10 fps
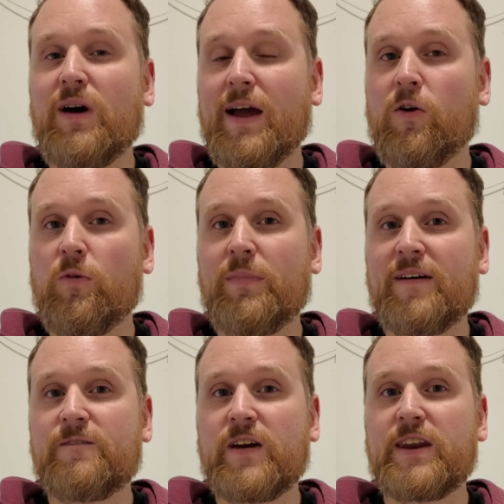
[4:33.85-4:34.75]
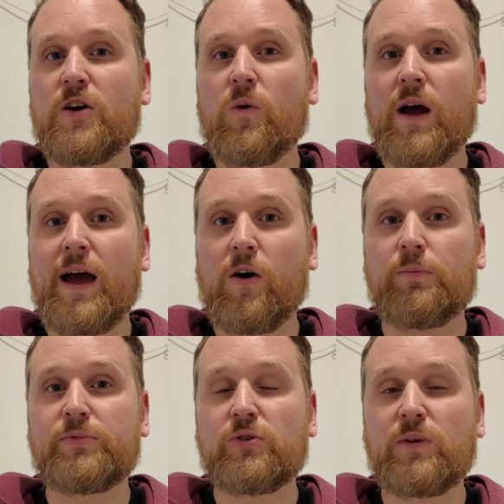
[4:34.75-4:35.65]
I hope my video
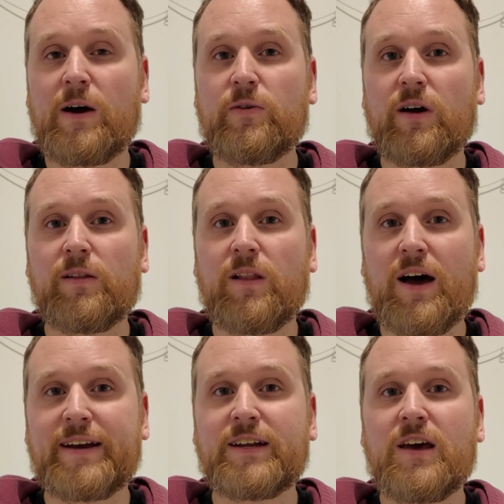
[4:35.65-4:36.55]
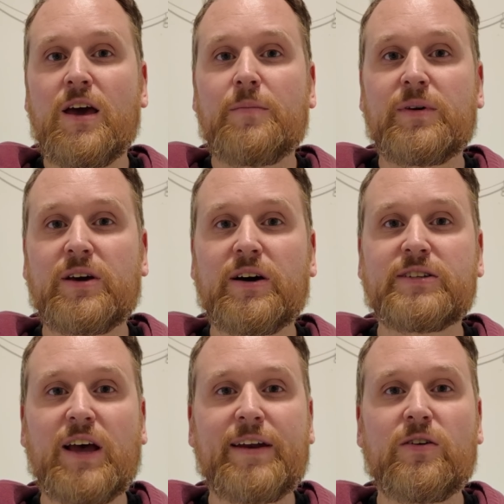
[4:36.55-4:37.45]
helped you out a lot,
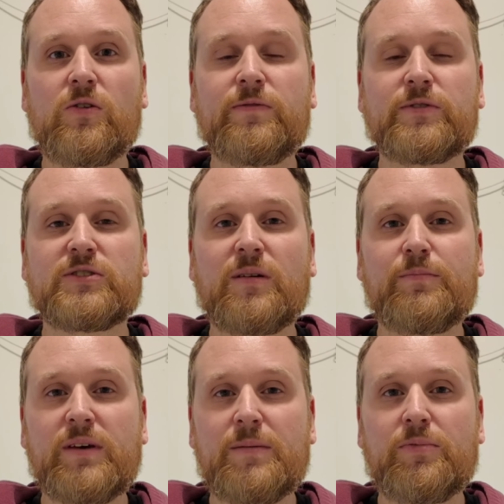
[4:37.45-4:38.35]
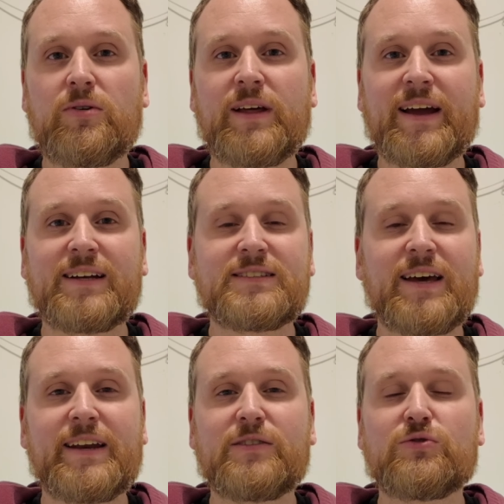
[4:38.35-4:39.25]
because I know for some people, like I
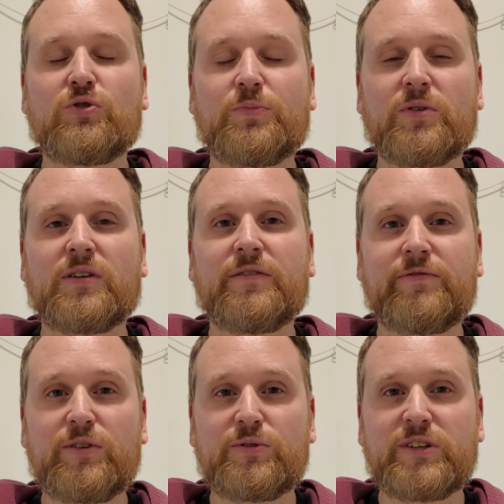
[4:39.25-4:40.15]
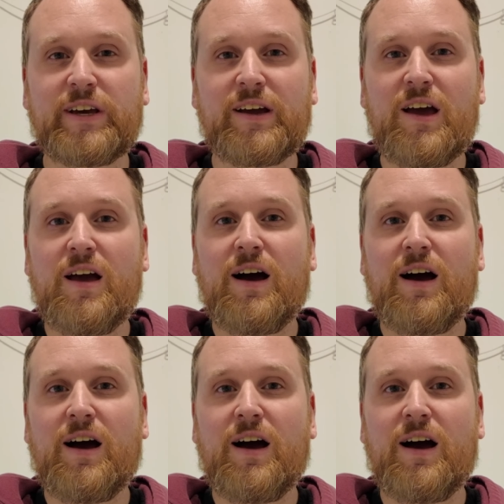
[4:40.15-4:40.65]
said, it's super confusing.